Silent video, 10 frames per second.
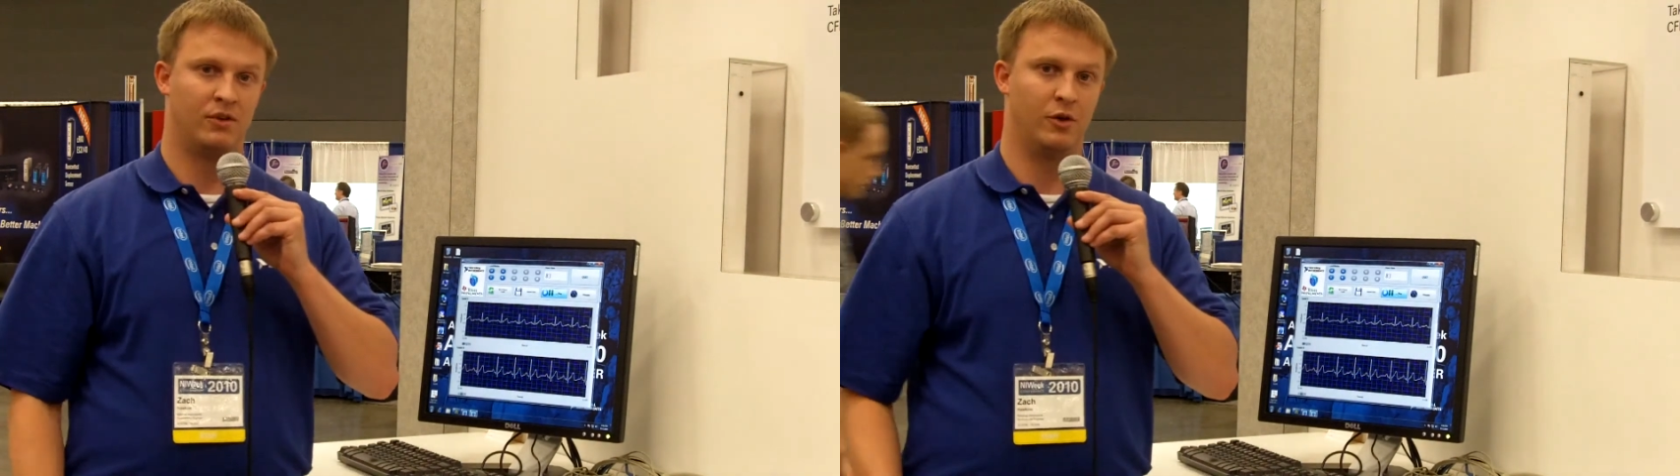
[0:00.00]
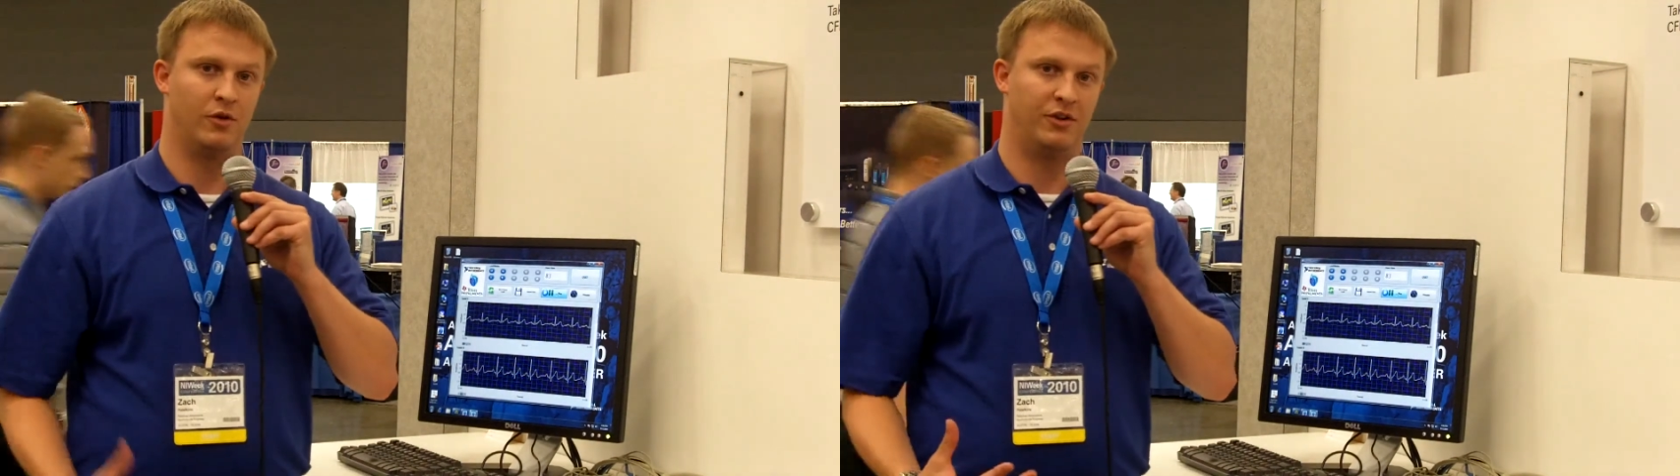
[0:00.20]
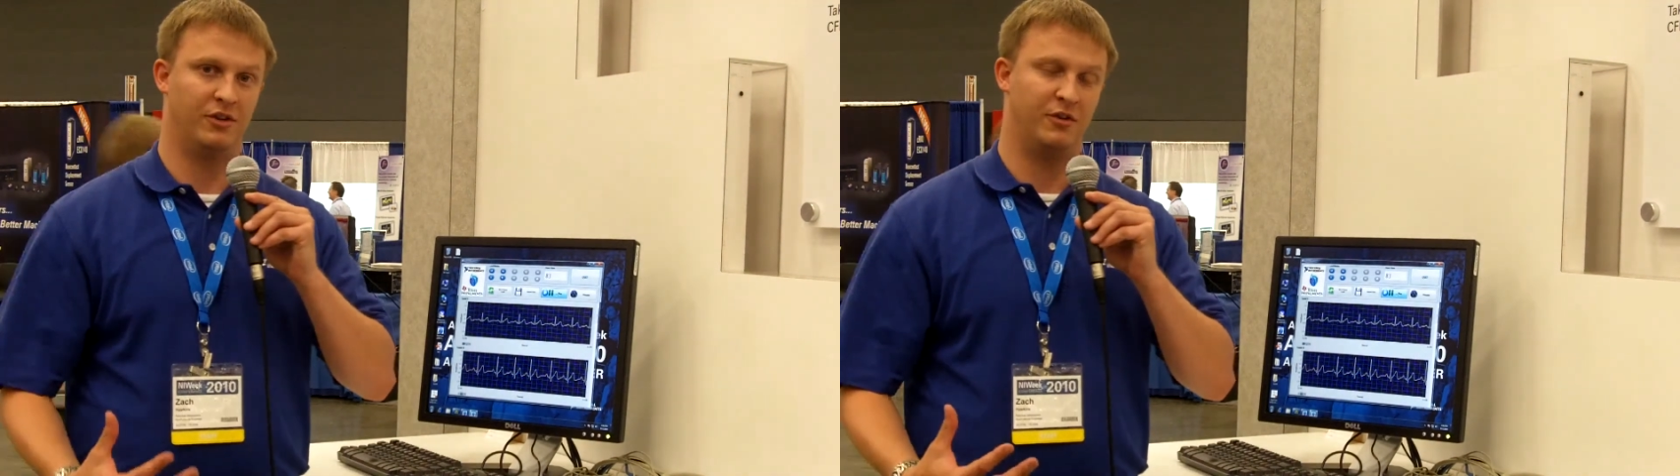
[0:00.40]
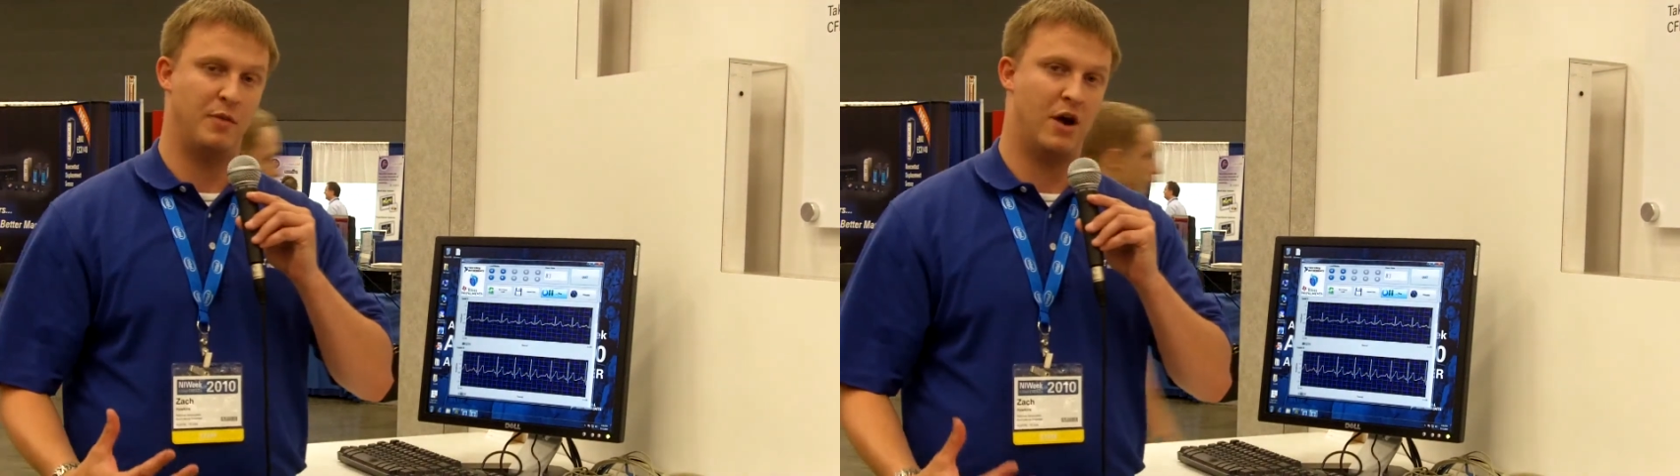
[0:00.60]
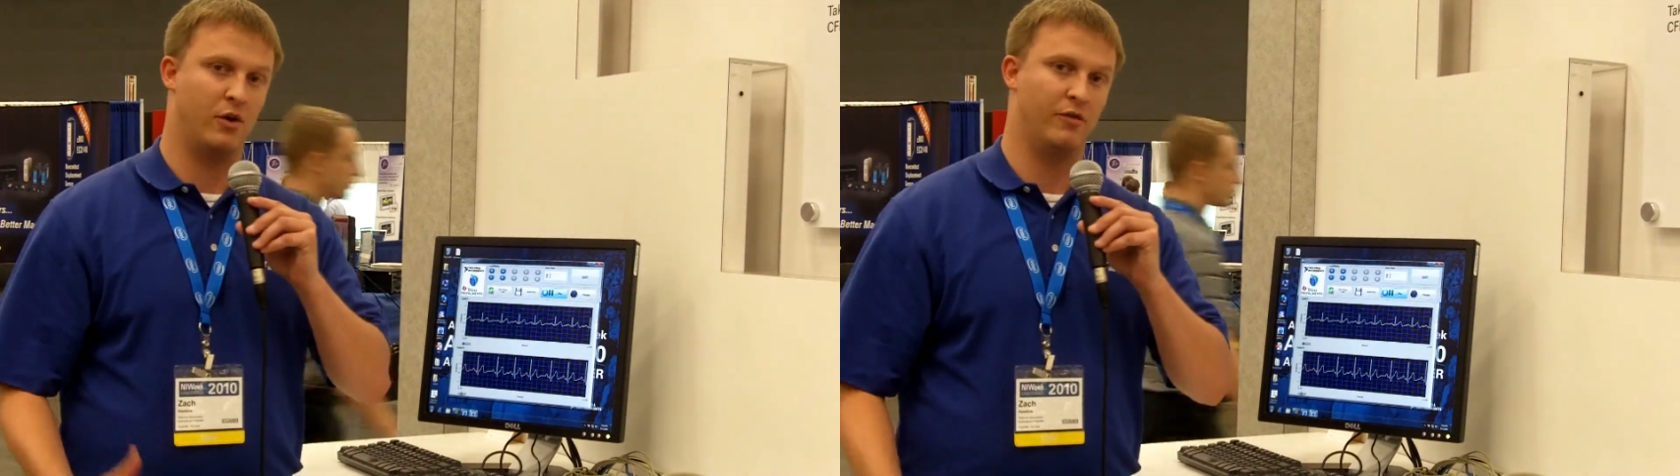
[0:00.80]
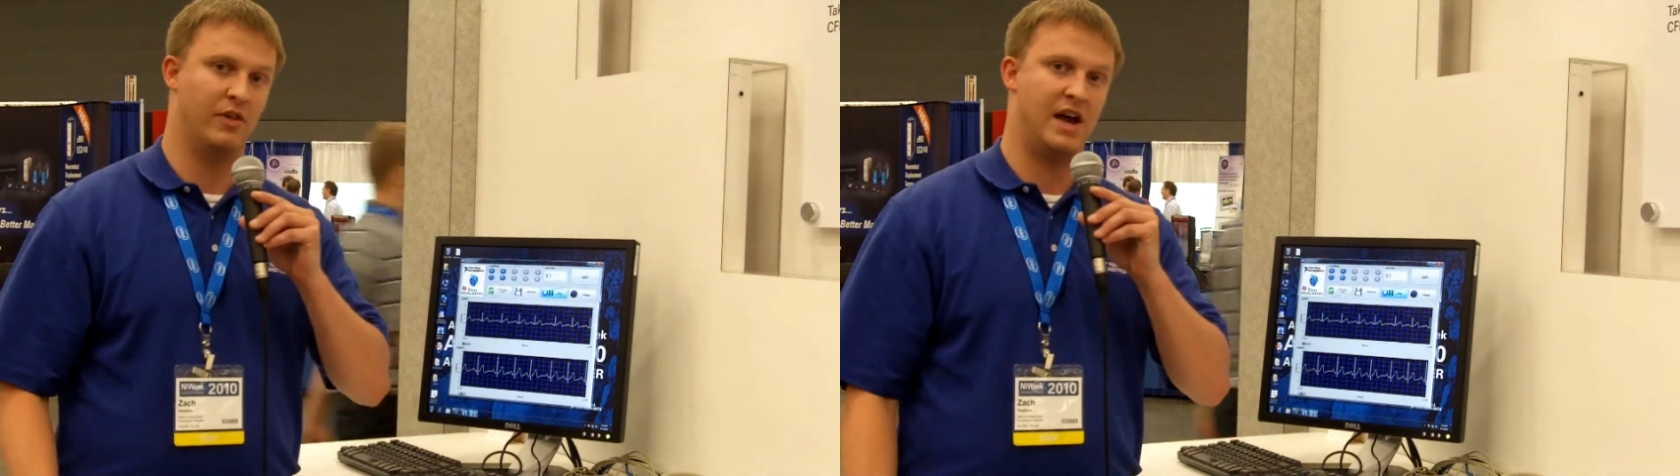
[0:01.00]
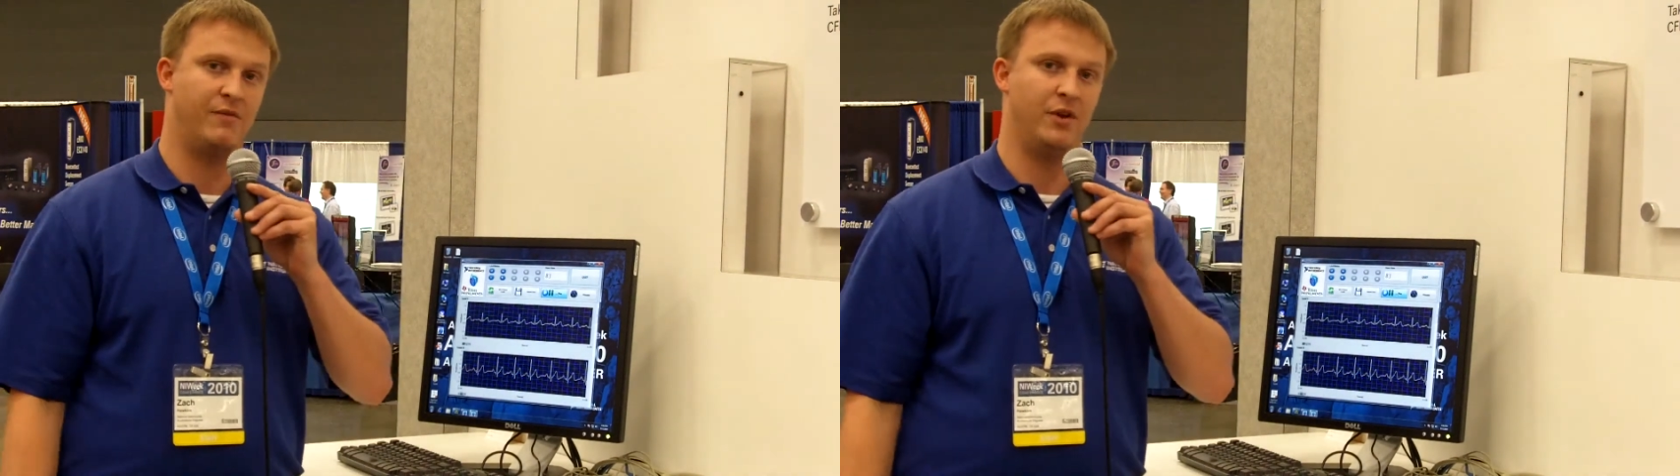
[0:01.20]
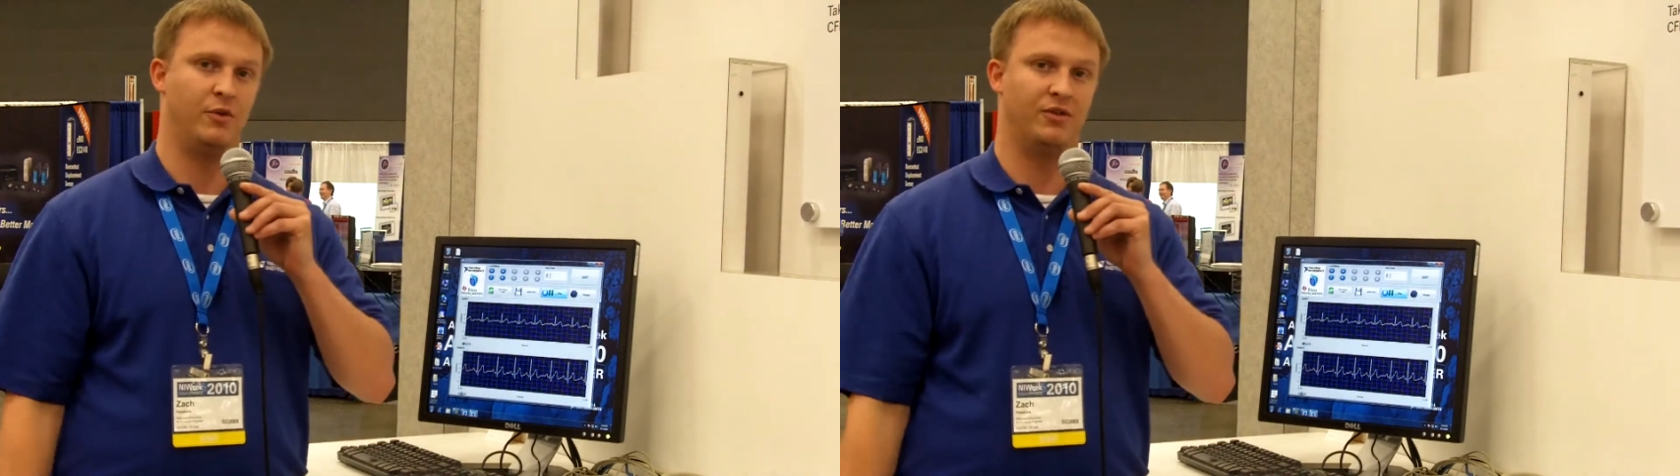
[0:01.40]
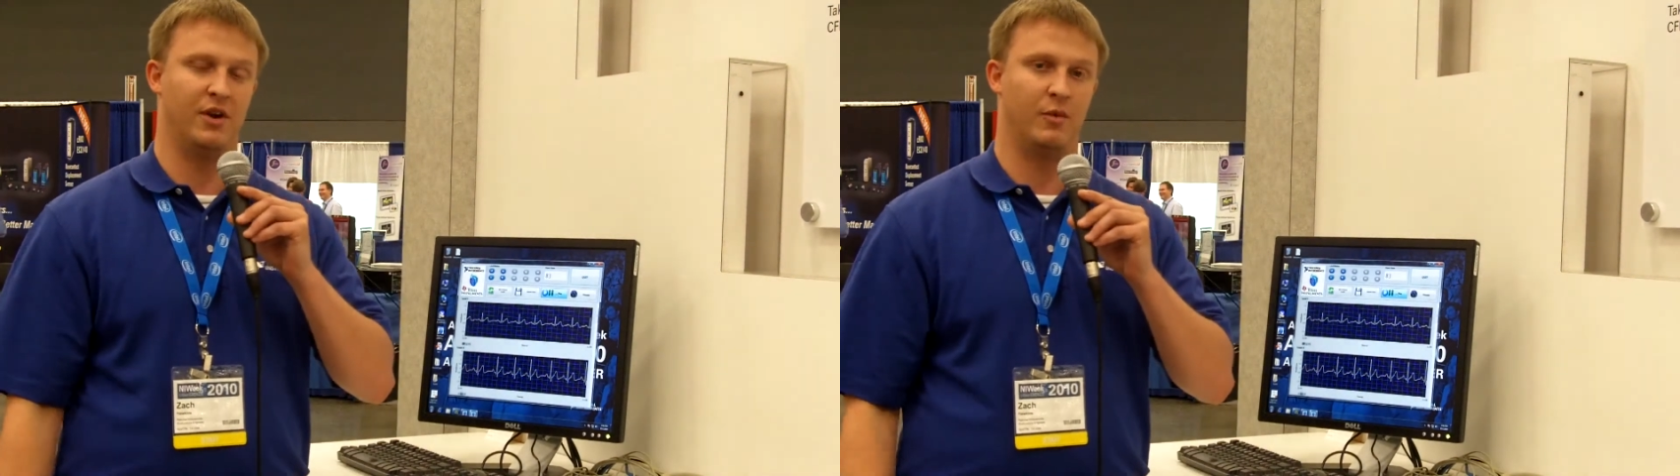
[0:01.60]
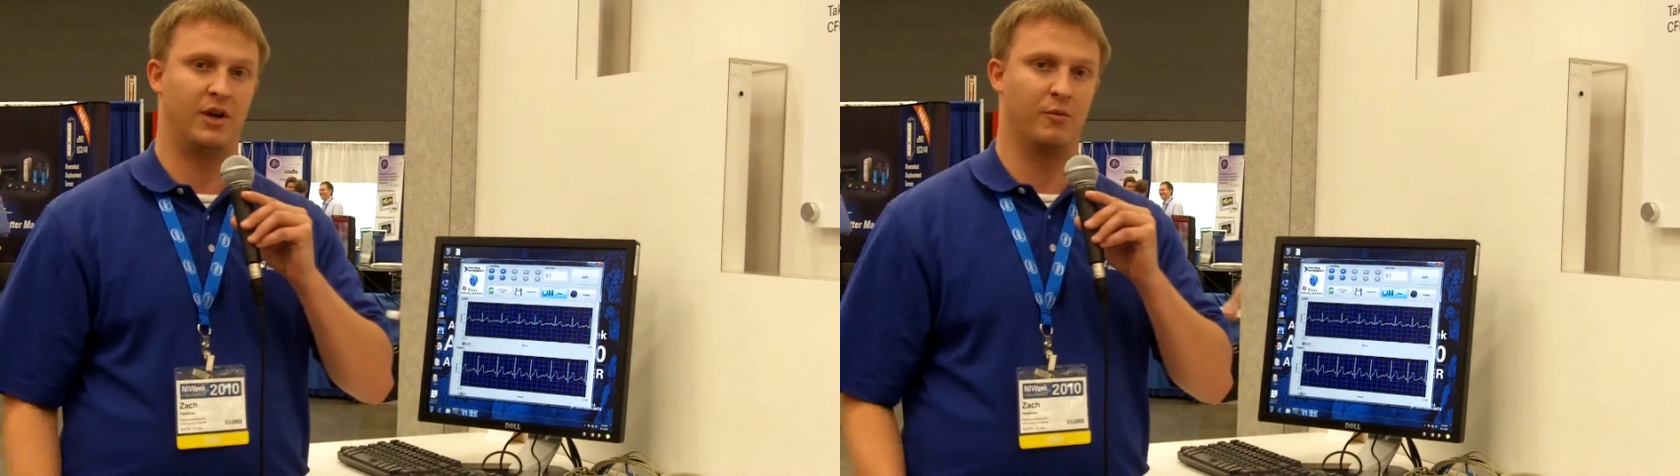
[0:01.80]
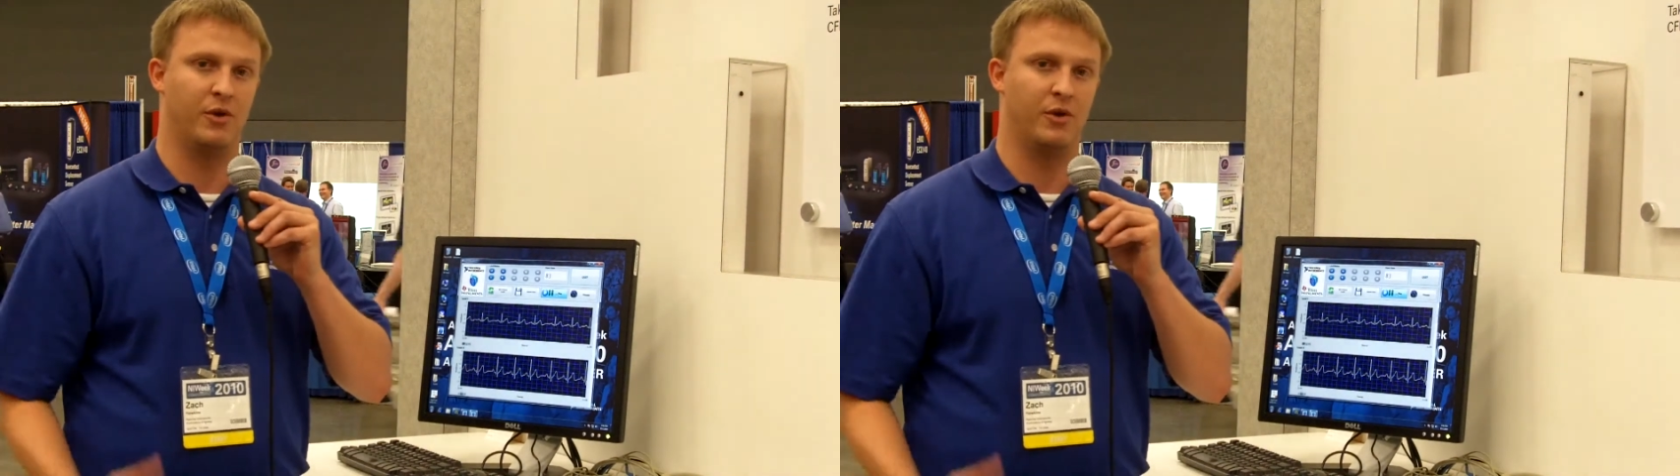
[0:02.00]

So this is the power of LabVIEW is that we can